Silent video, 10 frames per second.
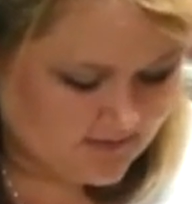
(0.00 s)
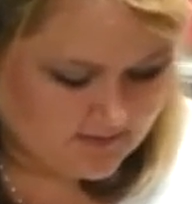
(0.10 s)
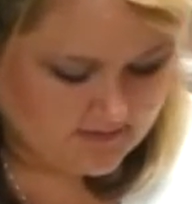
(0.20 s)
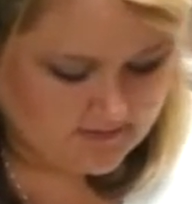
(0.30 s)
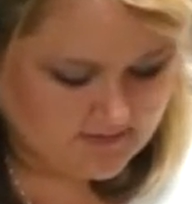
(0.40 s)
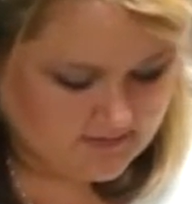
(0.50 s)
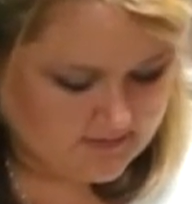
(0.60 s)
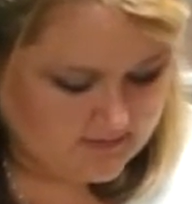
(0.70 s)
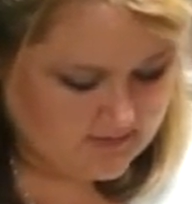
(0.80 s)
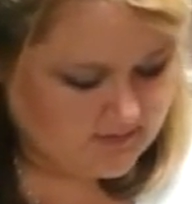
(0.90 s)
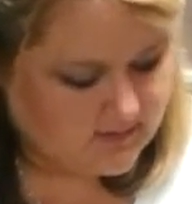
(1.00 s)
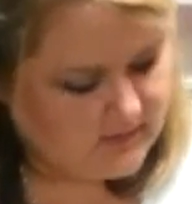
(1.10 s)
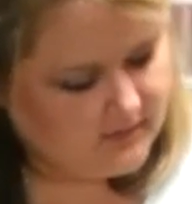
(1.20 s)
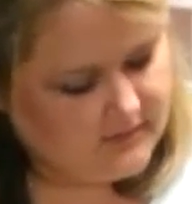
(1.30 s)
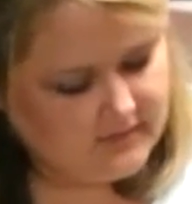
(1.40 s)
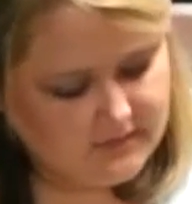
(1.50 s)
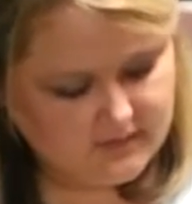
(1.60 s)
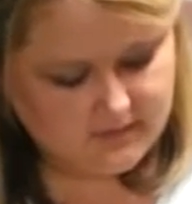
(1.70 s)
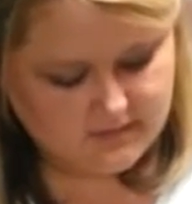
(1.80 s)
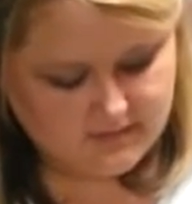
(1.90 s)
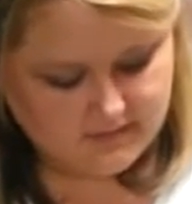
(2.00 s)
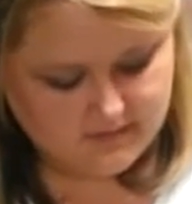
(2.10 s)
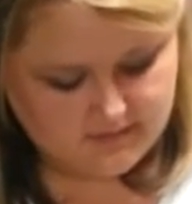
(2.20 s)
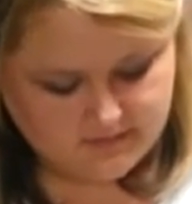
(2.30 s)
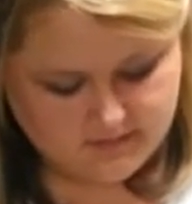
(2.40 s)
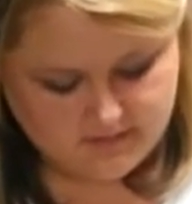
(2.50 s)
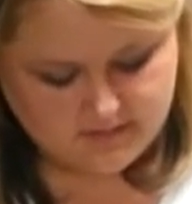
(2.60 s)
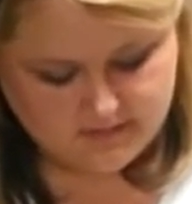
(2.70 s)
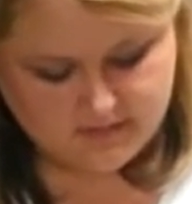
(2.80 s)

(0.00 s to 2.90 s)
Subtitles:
Nothing is said.